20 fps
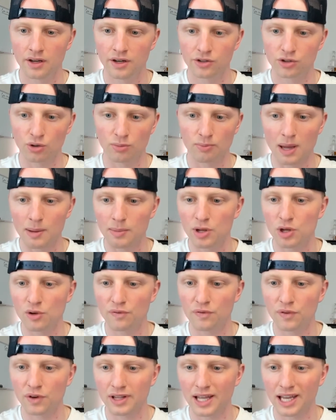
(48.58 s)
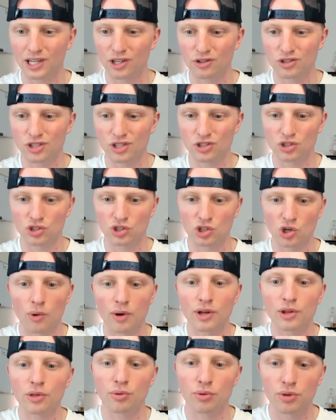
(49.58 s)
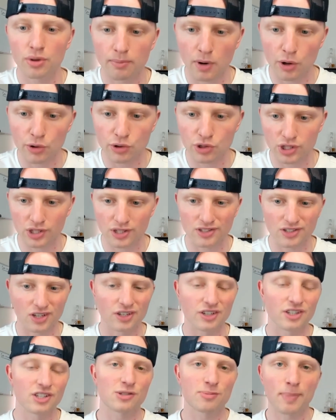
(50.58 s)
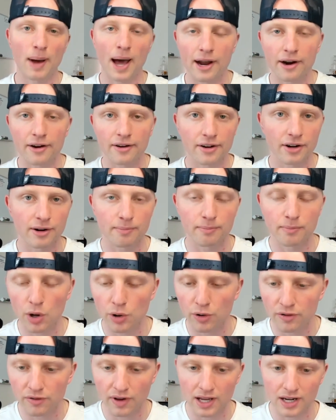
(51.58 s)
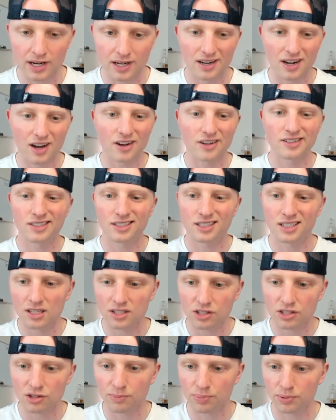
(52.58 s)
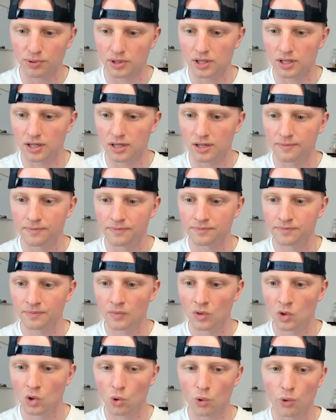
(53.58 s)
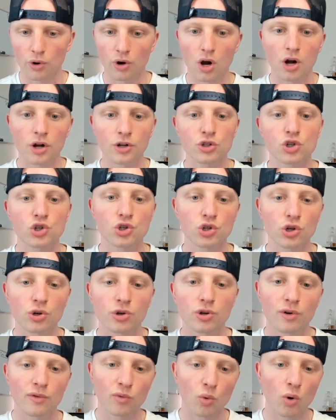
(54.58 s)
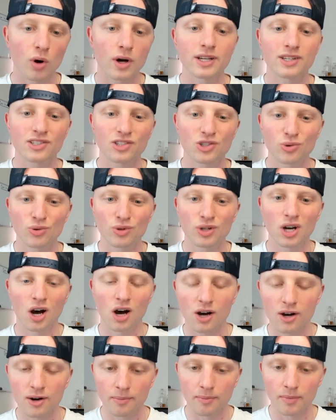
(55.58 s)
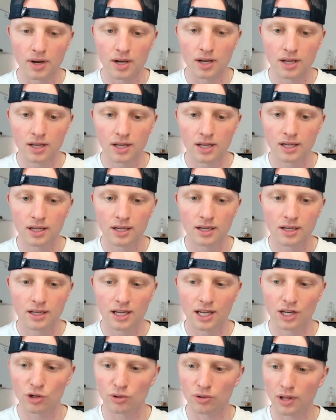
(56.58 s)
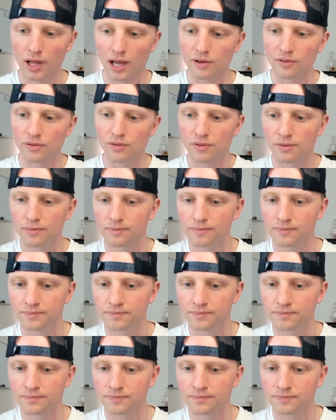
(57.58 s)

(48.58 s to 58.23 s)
So maybe you feel like you're just going through the motions, uninspired, unmotivated, undisciplined, or unsure of what is to come in your life.